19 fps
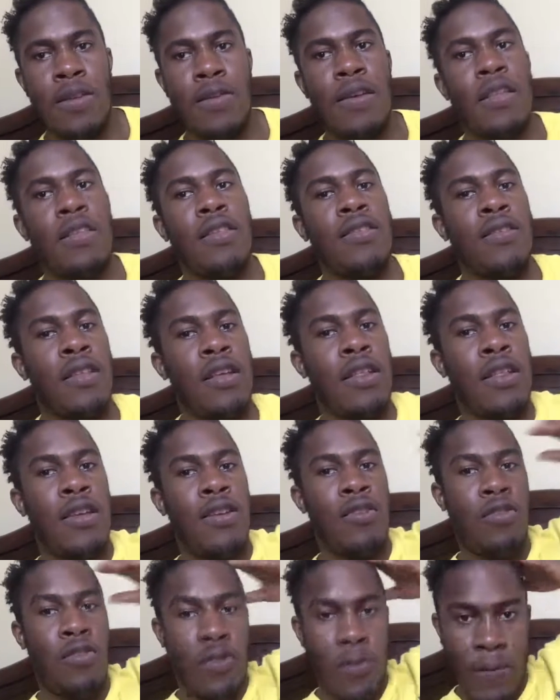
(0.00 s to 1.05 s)
It's not this thing
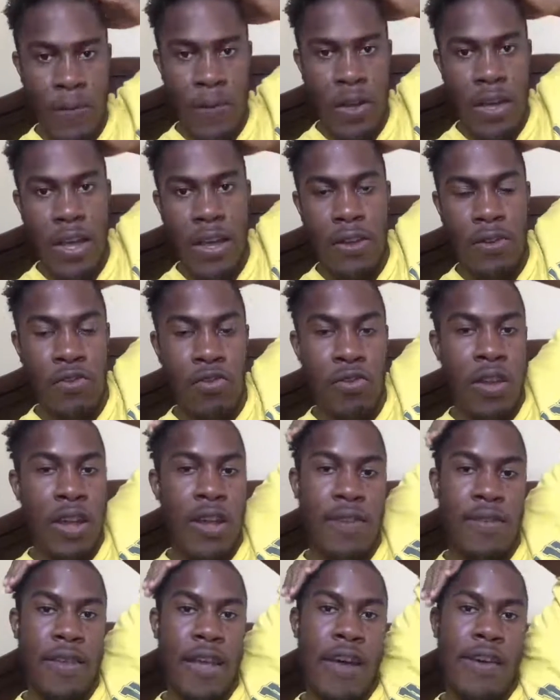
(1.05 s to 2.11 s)
that you just fucking
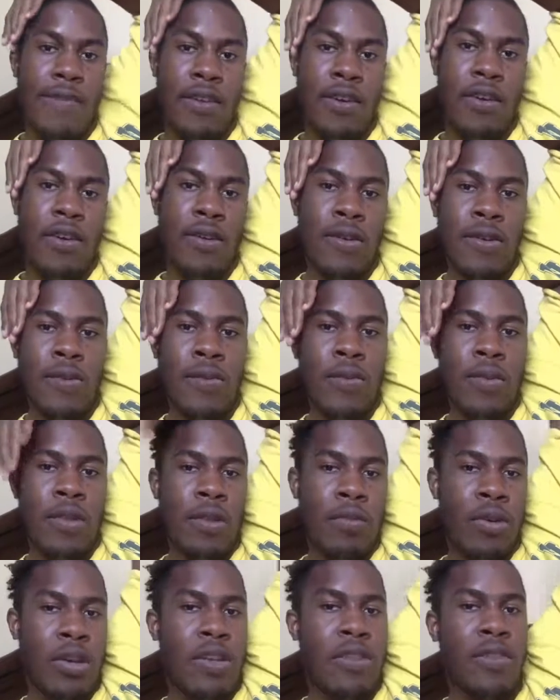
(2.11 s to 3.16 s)
chase after,
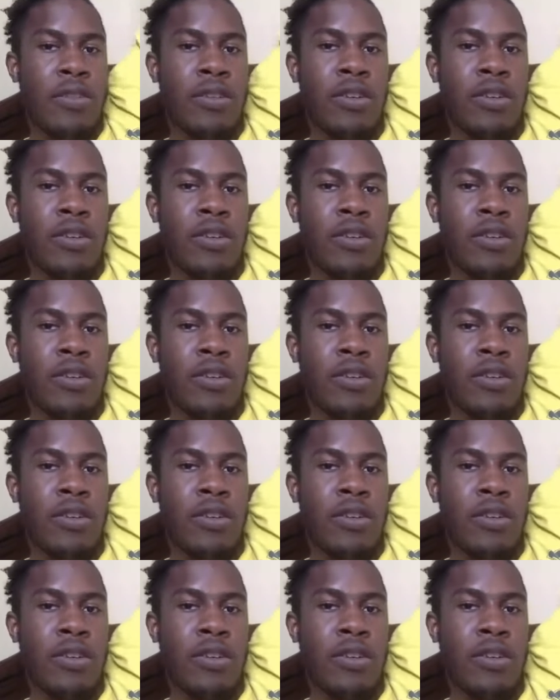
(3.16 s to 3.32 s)
but